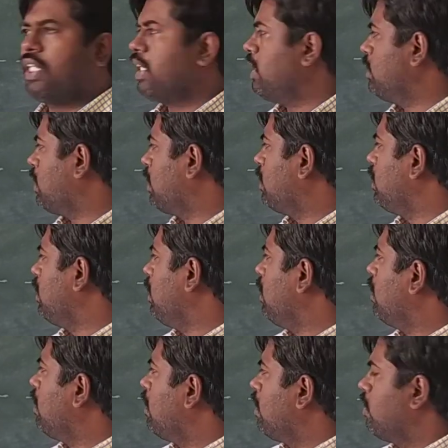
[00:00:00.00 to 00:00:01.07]
that is at the
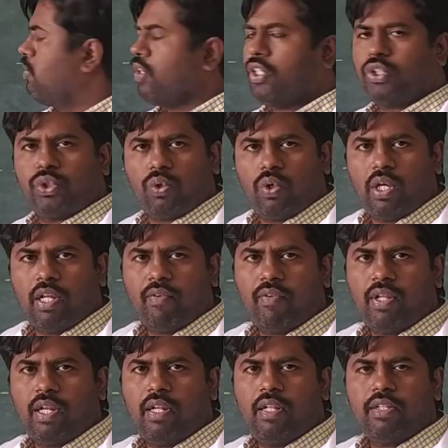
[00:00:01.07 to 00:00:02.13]
threshold
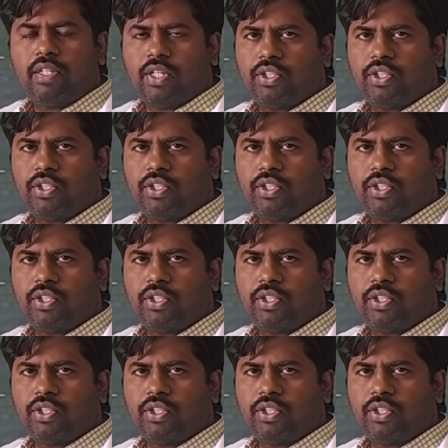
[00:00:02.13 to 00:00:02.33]
level.